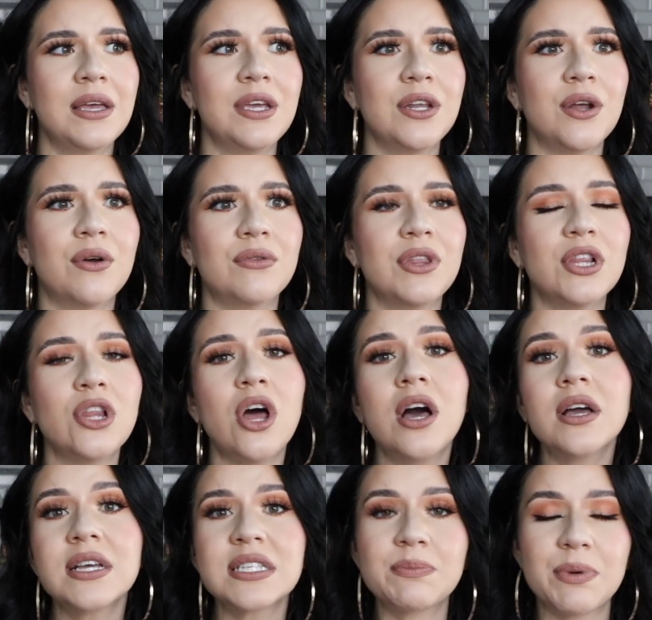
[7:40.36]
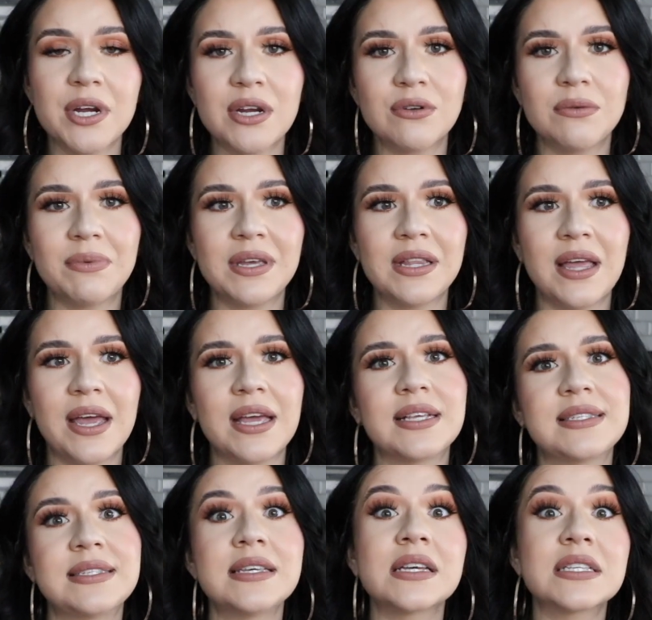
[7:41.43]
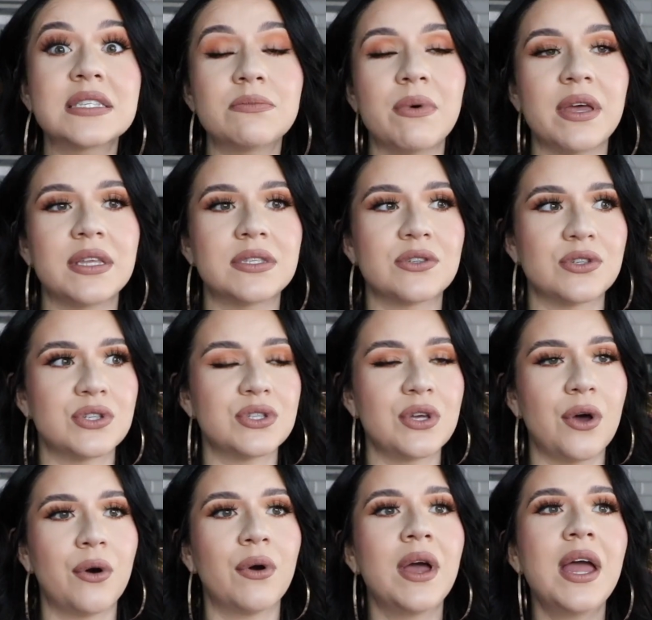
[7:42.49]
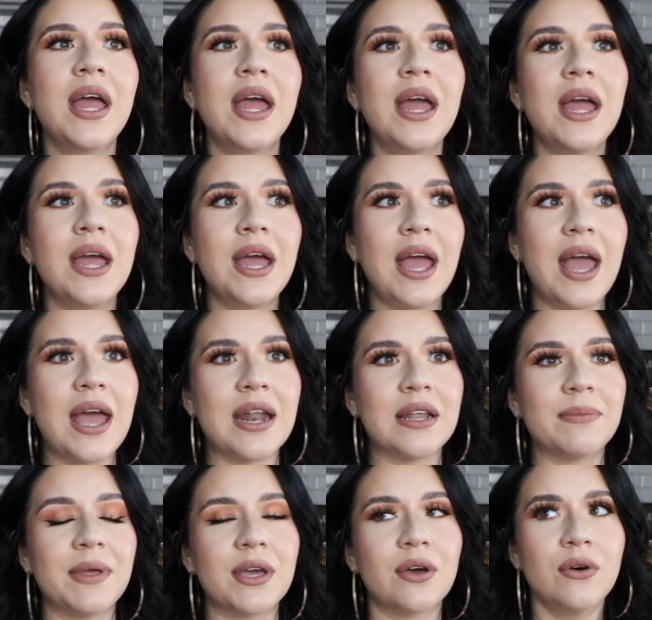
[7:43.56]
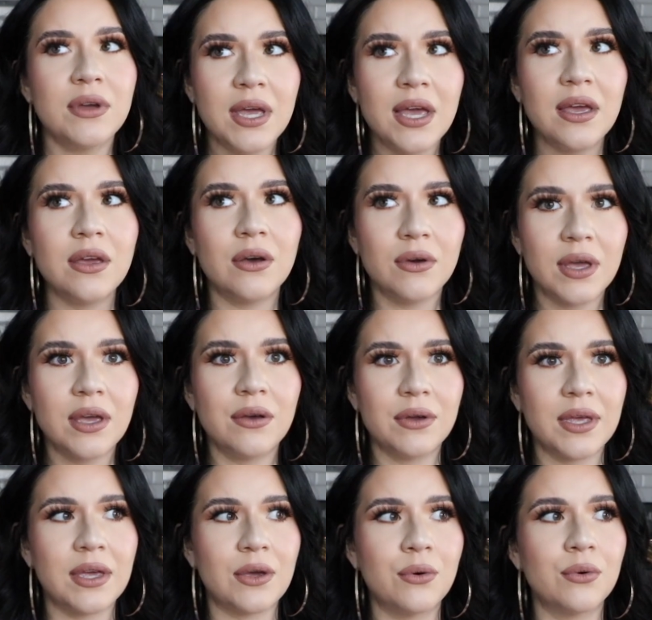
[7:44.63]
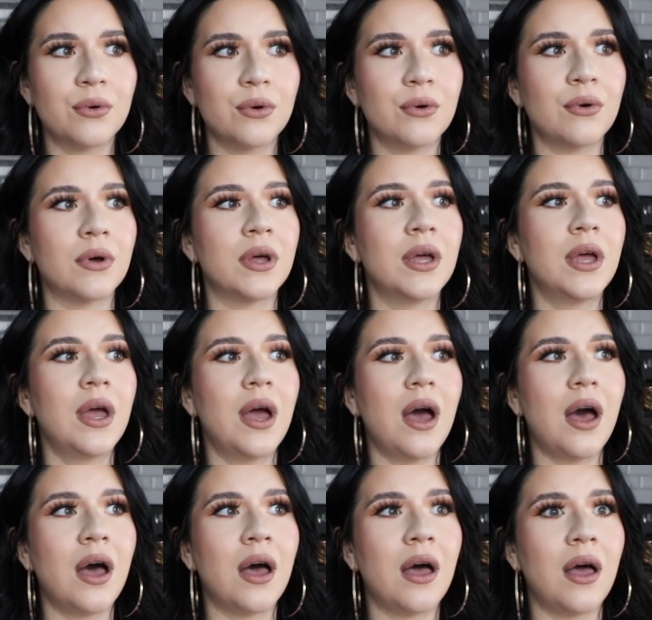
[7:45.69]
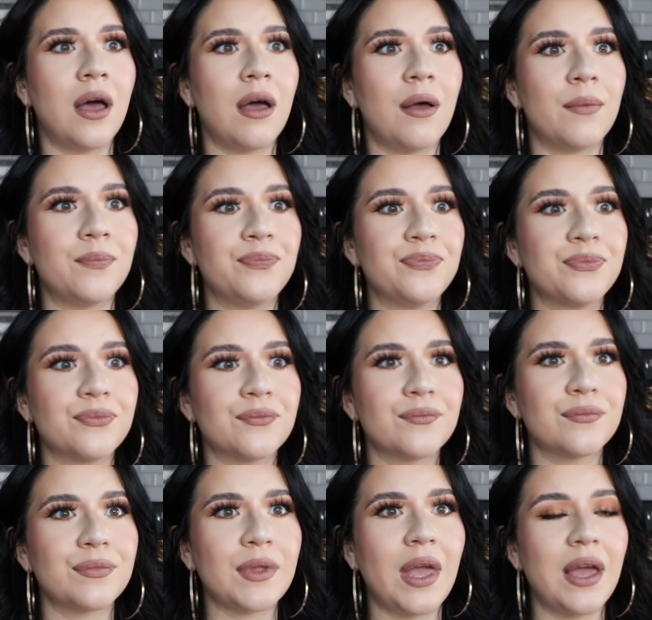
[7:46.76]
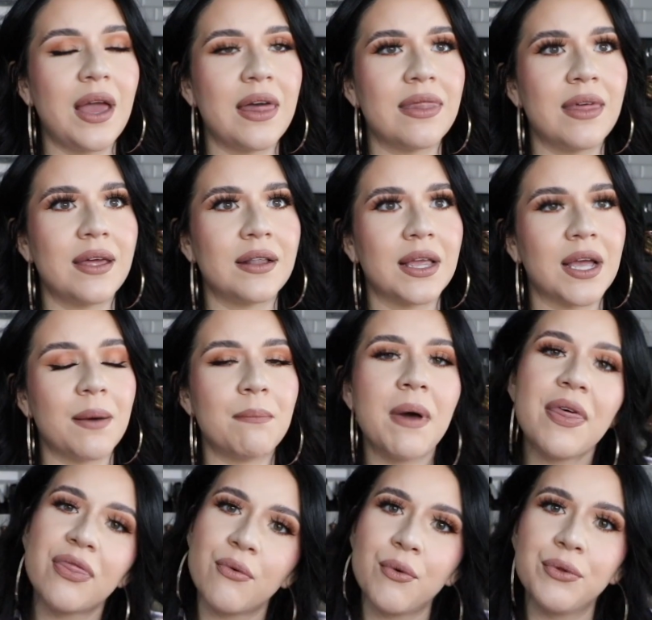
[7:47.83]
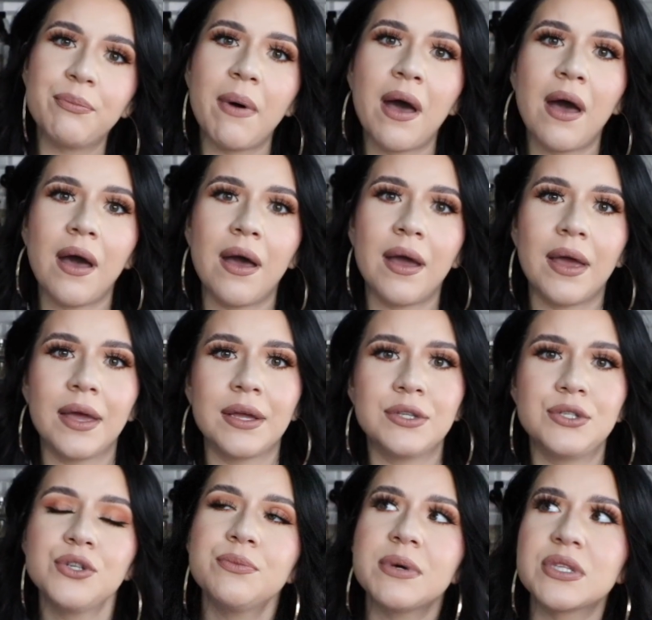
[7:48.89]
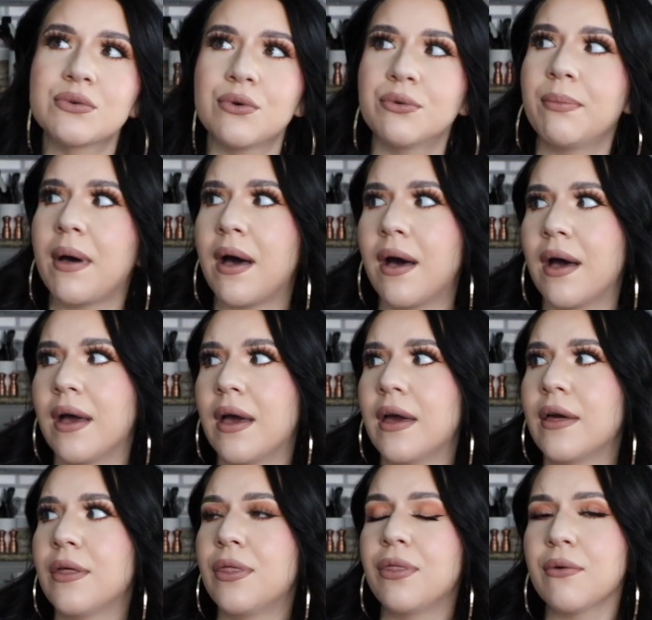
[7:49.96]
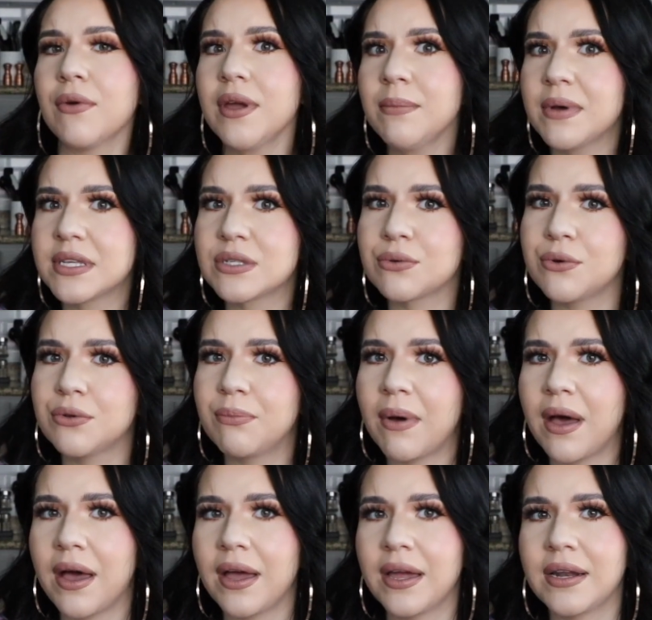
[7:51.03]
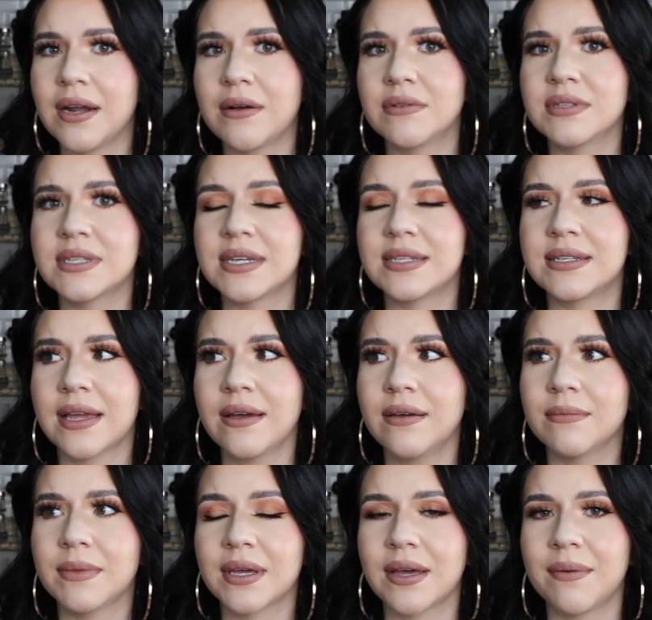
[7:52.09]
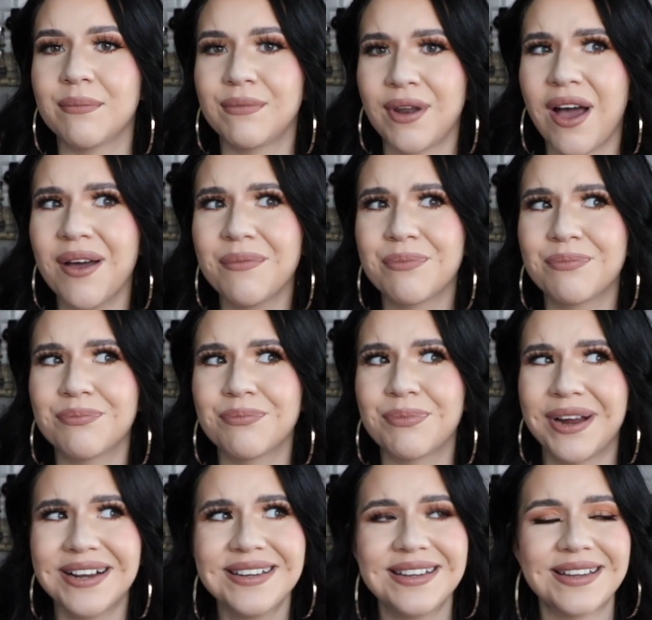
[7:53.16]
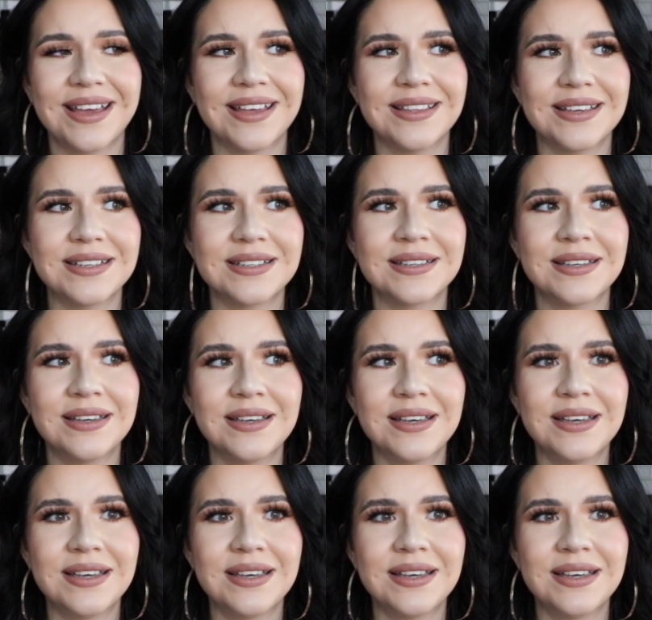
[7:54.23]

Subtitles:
the longest period would be like 6 months or so. And I'd be like, okay, cool. And then like a month rolled by, 2 months rolled by, 3 months rolled by. And I was like, damn, like I'm not pregnant yet. Like,